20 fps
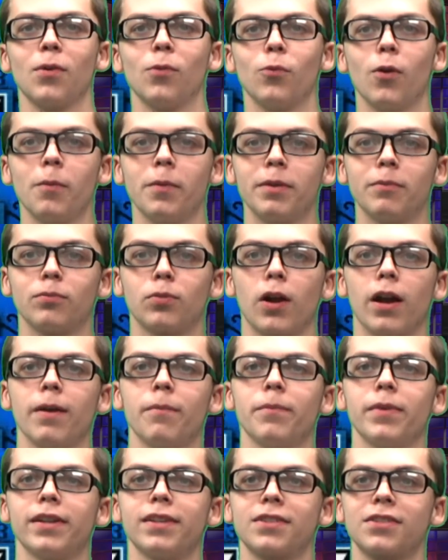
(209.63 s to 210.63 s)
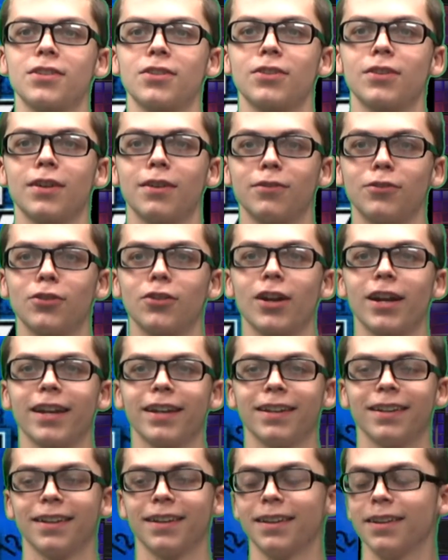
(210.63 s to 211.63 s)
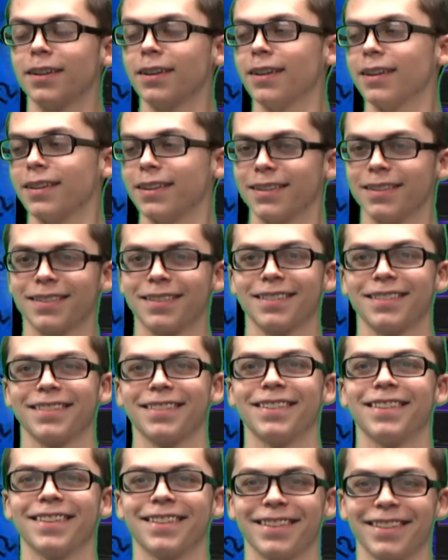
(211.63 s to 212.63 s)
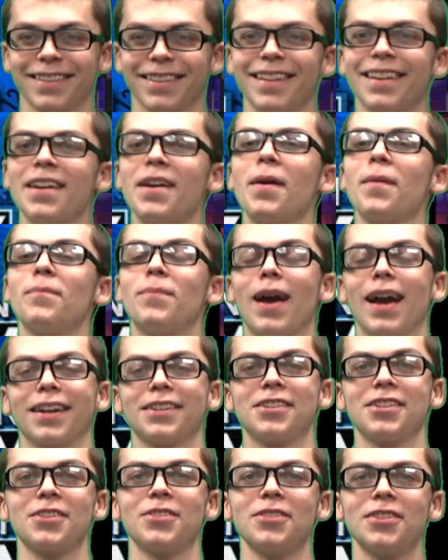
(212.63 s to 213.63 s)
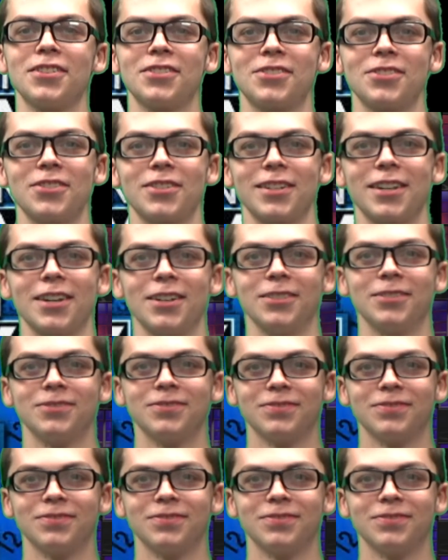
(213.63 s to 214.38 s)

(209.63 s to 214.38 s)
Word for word: woman prime minister of Great Britain you in the studio.